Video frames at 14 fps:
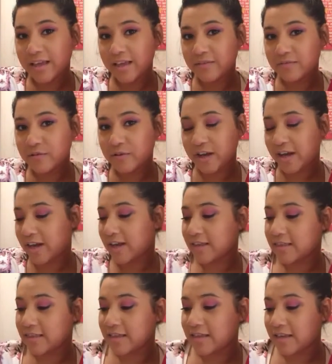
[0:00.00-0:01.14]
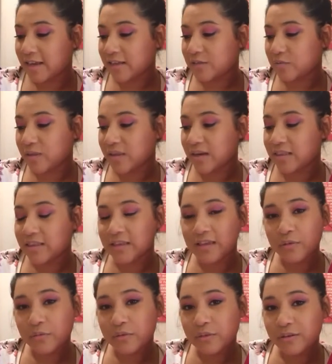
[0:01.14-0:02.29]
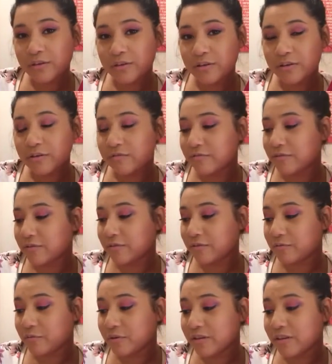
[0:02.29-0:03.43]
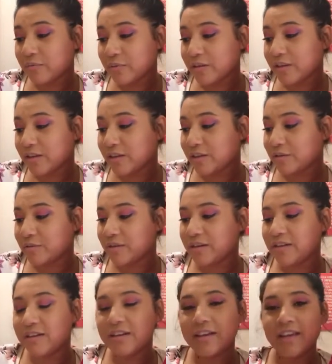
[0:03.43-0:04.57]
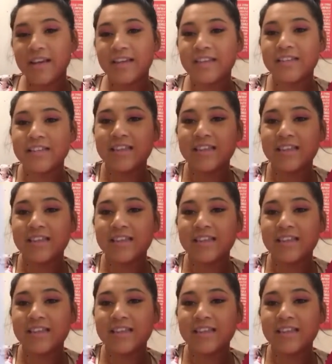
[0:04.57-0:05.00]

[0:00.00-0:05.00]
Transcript: If you got the next one that I think it would look good, really, really cute in, is